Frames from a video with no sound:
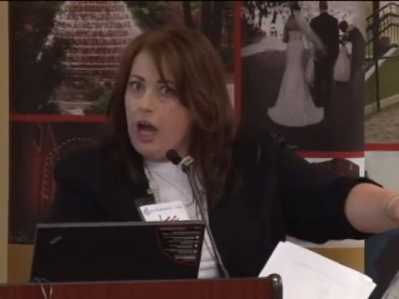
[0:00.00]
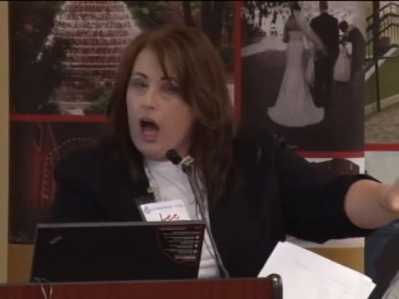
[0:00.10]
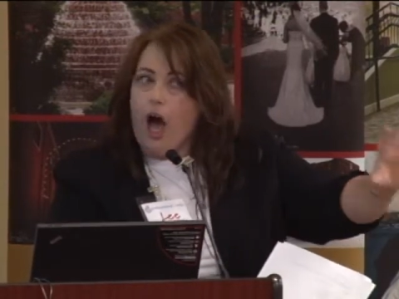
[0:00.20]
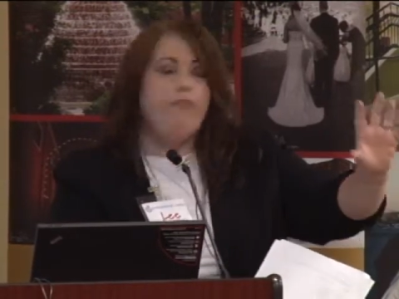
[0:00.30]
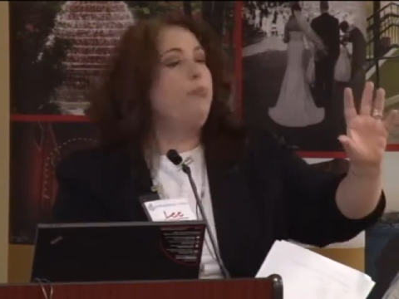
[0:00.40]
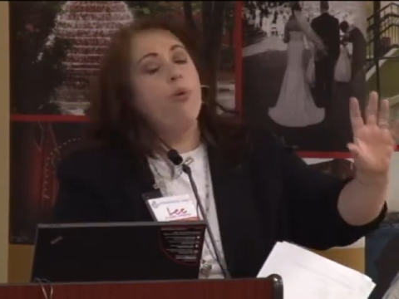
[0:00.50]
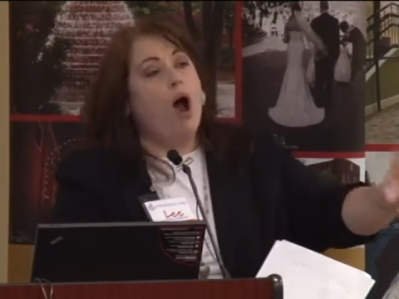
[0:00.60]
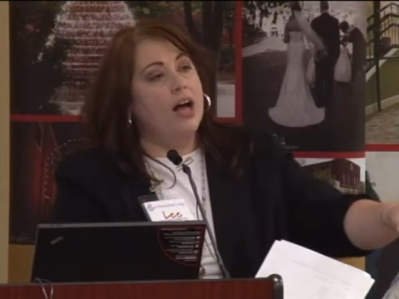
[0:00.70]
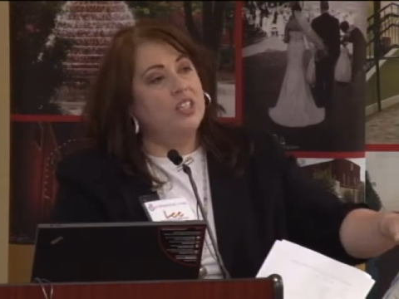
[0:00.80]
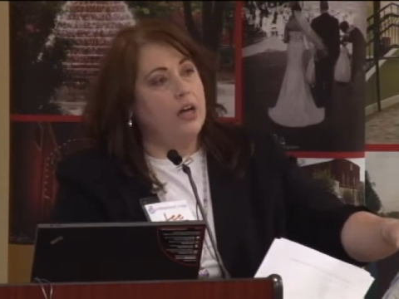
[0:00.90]
of
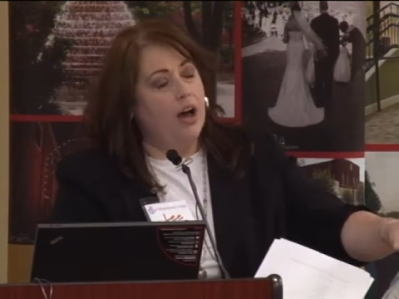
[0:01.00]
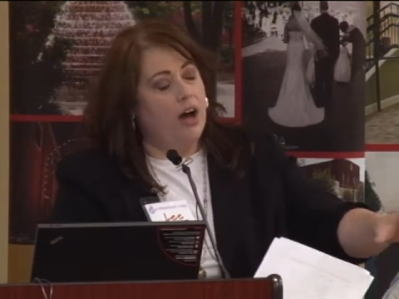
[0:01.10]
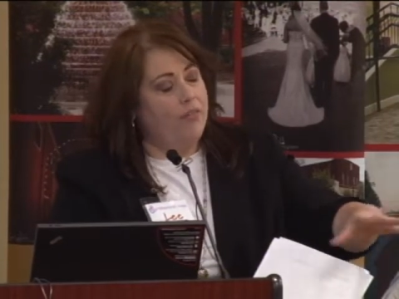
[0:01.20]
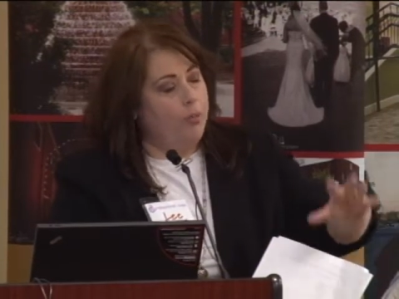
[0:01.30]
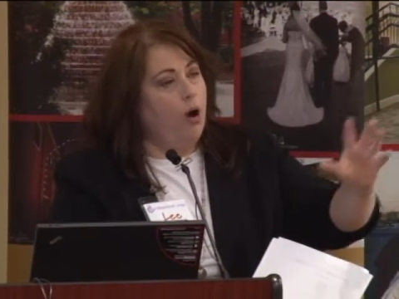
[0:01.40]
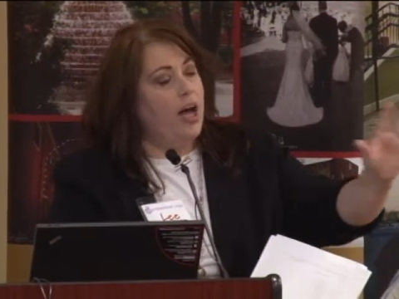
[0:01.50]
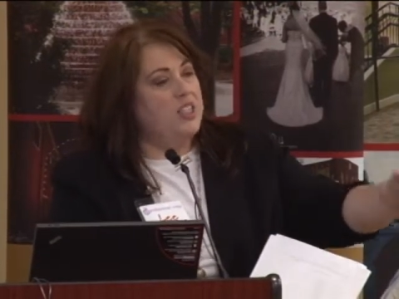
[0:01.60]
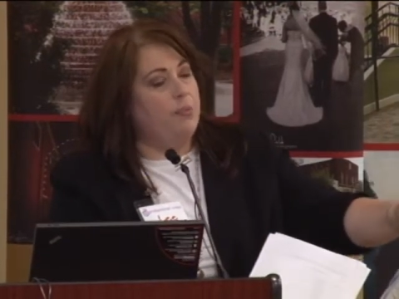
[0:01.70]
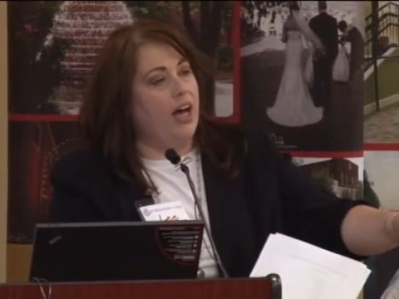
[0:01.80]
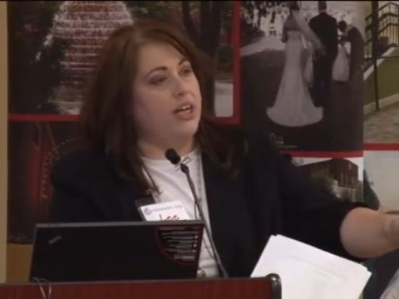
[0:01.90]
the
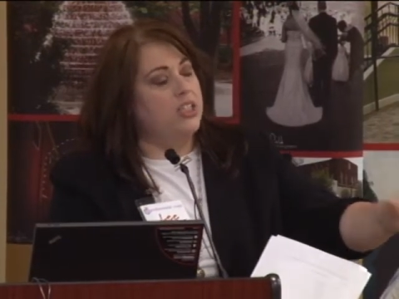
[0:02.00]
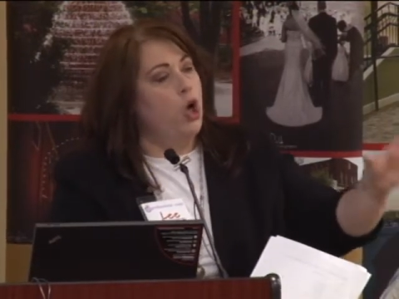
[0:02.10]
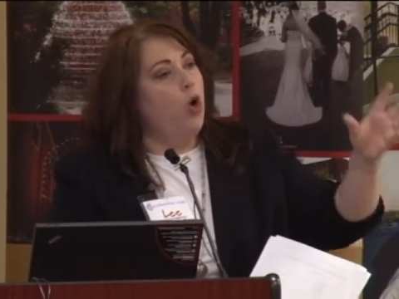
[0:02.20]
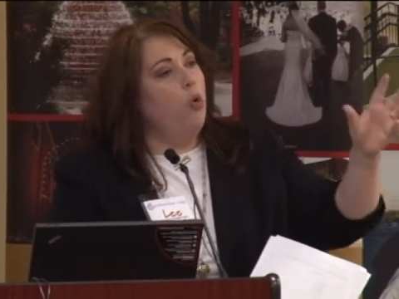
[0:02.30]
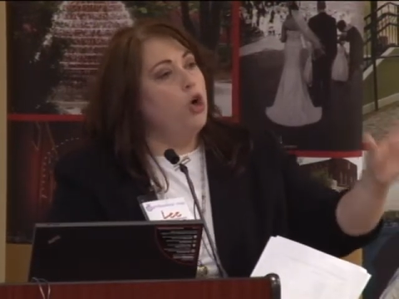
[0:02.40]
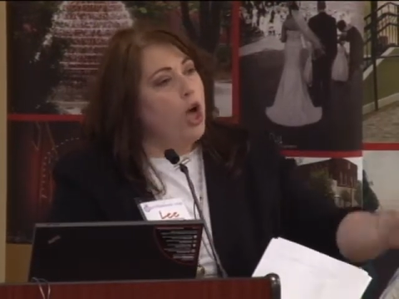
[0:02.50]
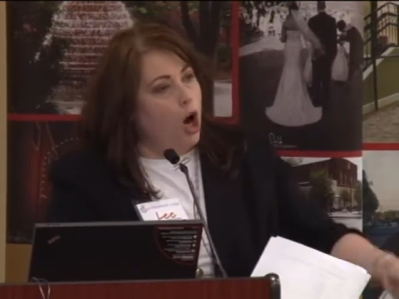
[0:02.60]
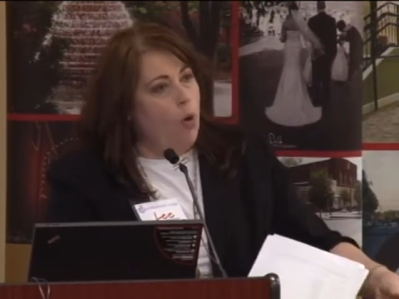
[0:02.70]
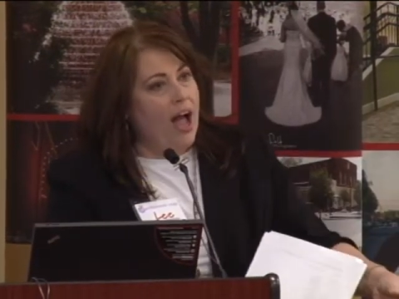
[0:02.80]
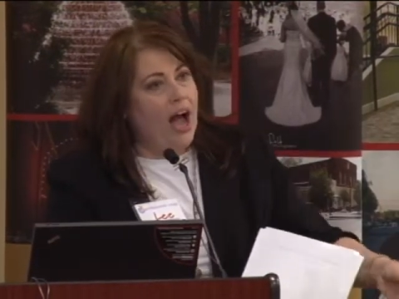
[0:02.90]
prospects will
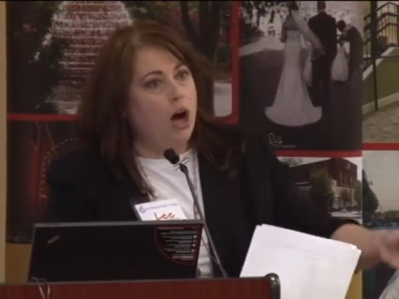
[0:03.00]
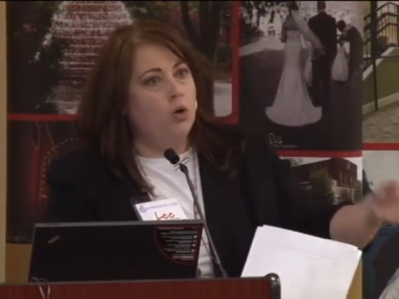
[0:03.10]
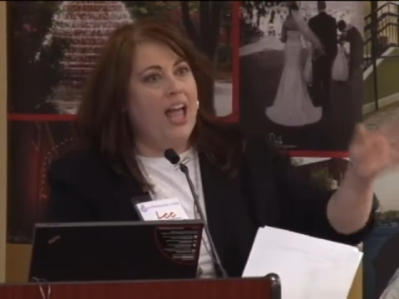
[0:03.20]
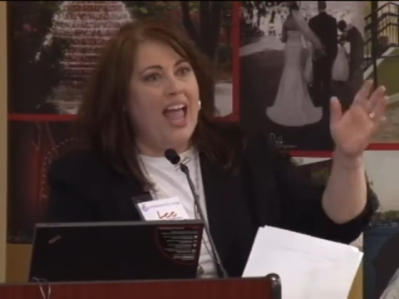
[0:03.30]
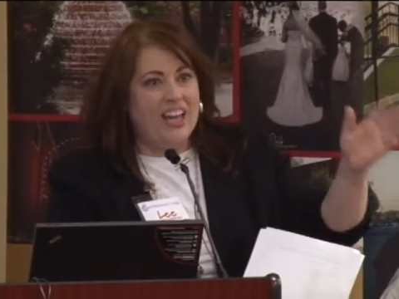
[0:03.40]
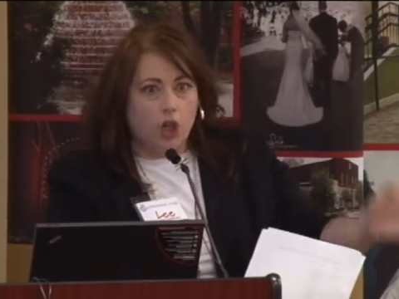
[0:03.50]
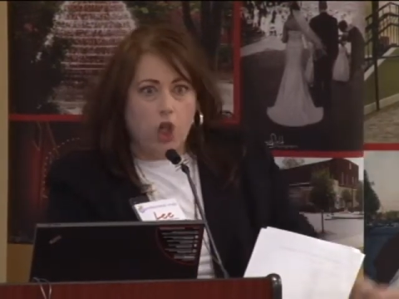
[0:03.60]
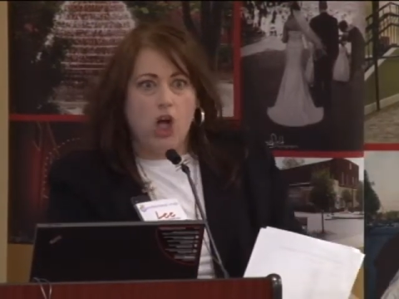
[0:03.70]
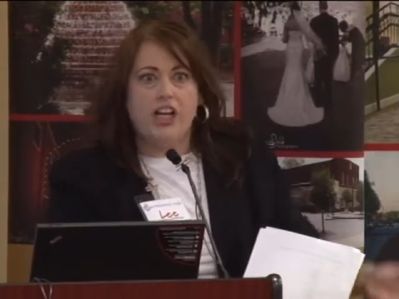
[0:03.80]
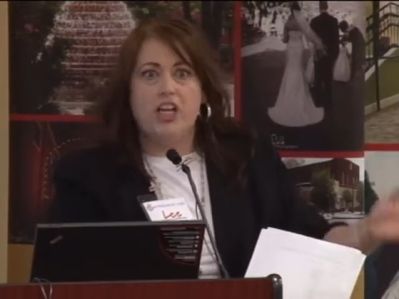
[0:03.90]
go out and
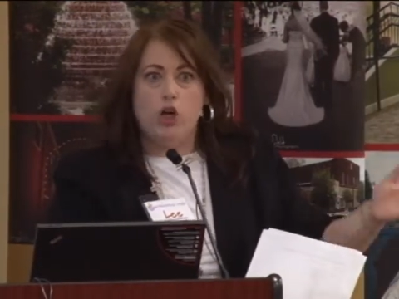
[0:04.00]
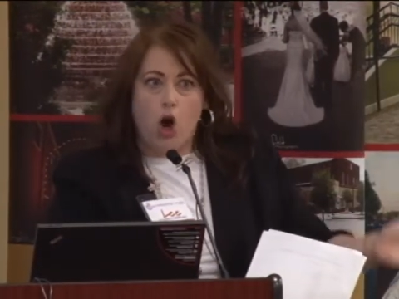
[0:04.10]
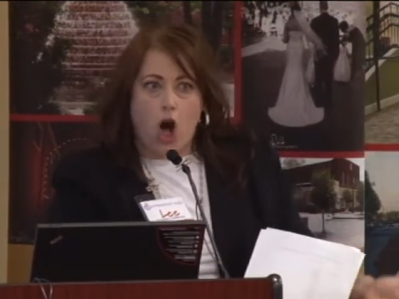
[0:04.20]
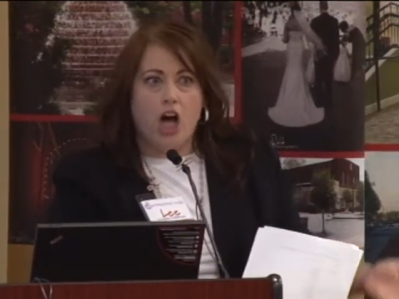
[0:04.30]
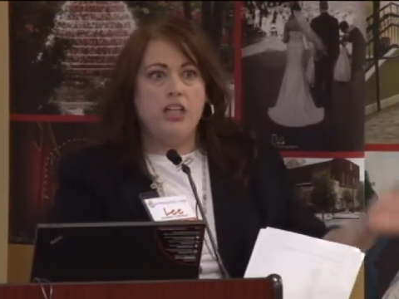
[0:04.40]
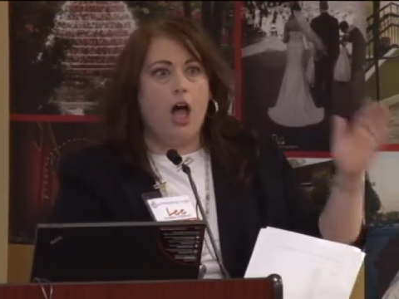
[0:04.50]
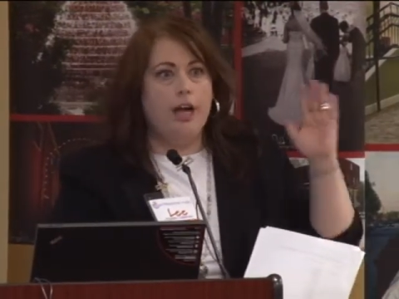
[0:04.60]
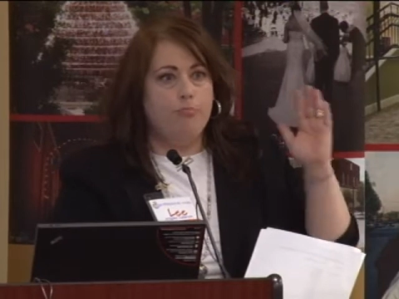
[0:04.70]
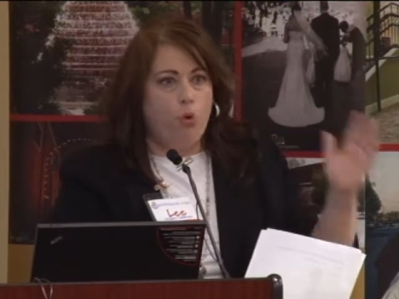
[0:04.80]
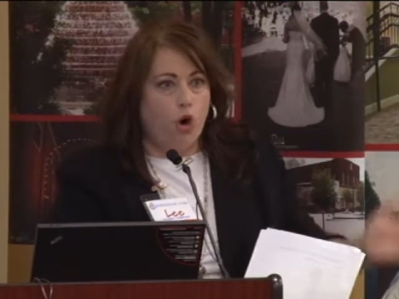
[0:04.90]
look at your
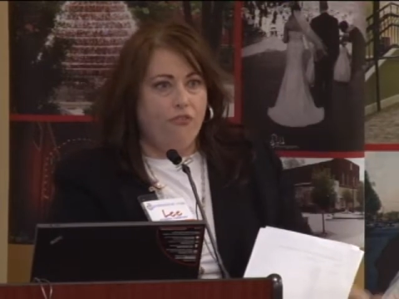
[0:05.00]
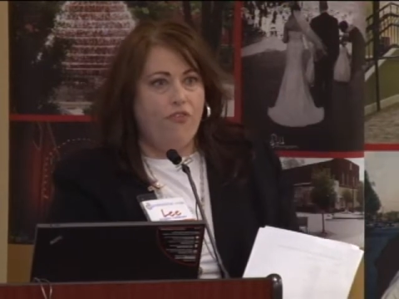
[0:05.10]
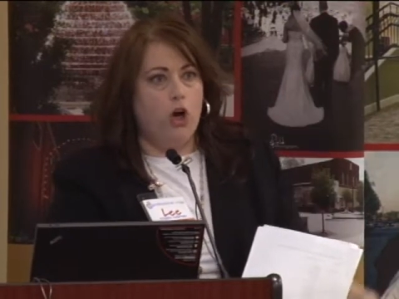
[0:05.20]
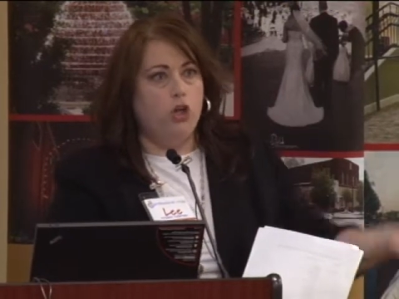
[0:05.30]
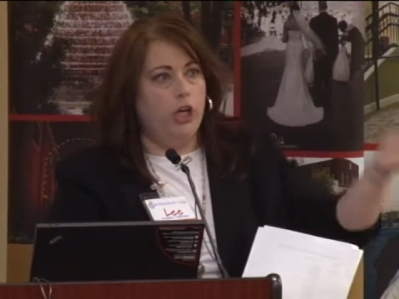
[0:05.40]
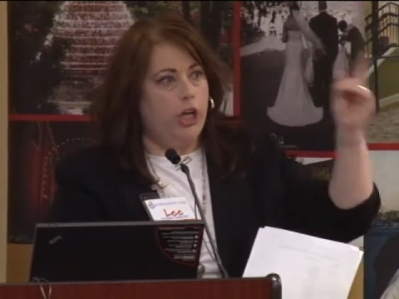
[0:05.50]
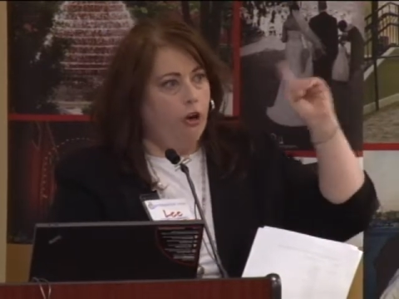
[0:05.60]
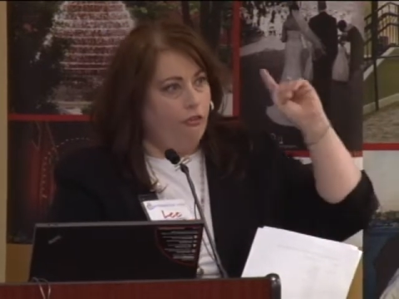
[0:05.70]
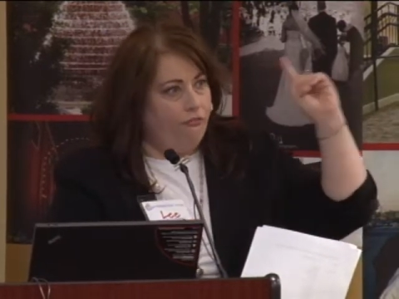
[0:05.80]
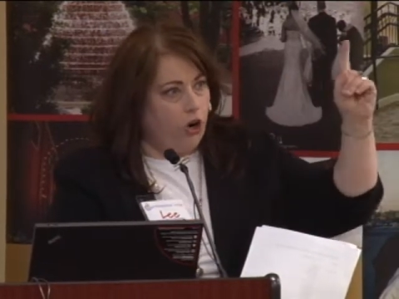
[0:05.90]
online
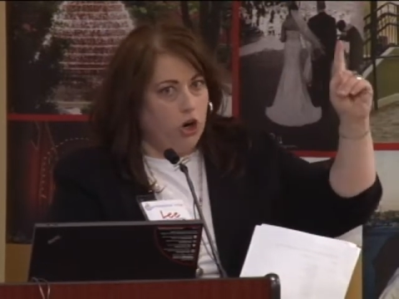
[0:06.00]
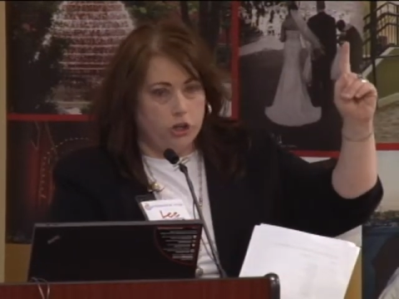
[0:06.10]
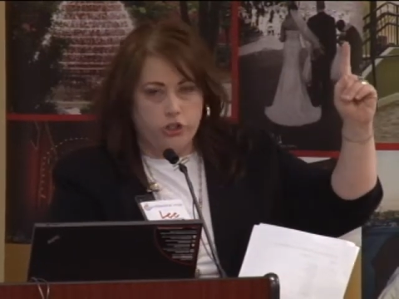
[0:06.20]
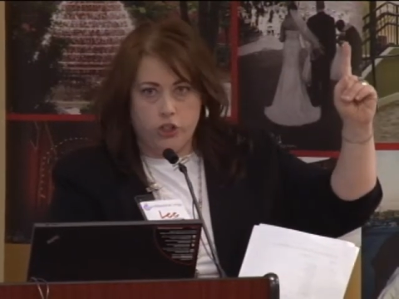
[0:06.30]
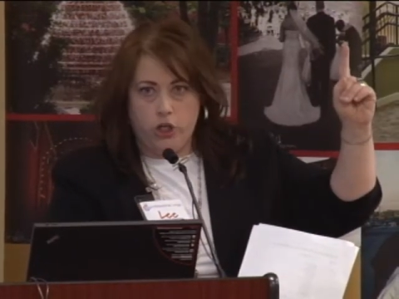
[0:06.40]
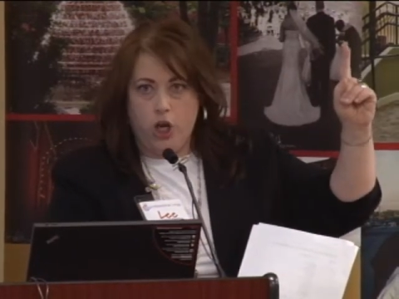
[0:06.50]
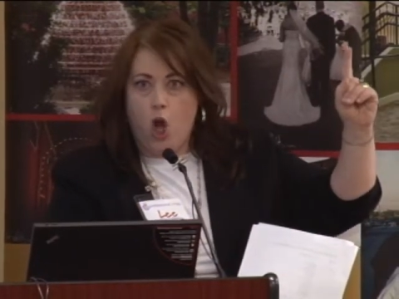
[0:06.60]
portfolio first